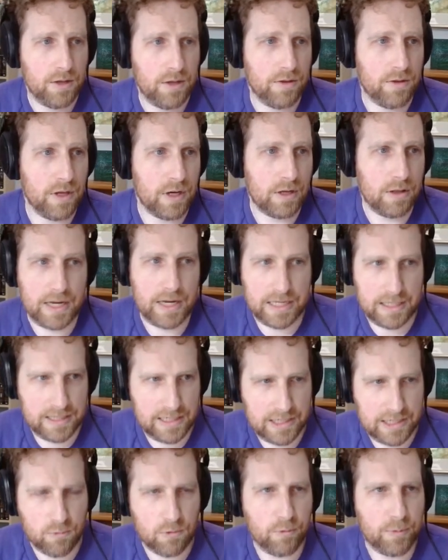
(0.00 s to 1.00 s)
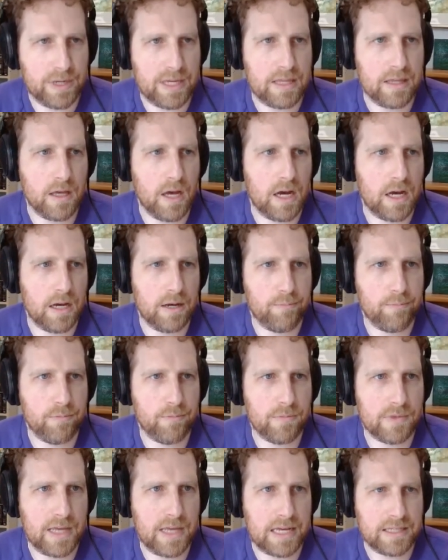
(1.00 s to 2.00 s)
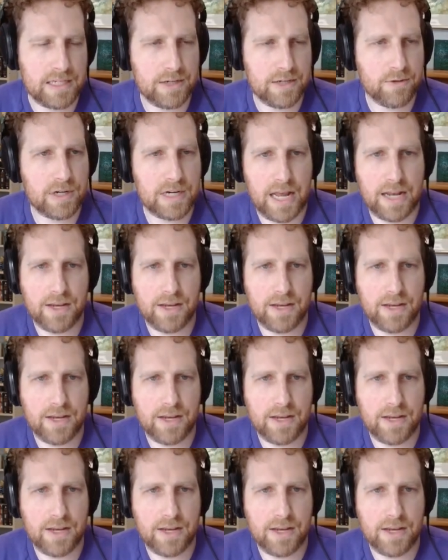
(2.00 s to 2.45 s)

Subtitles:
The client secret will be that secret,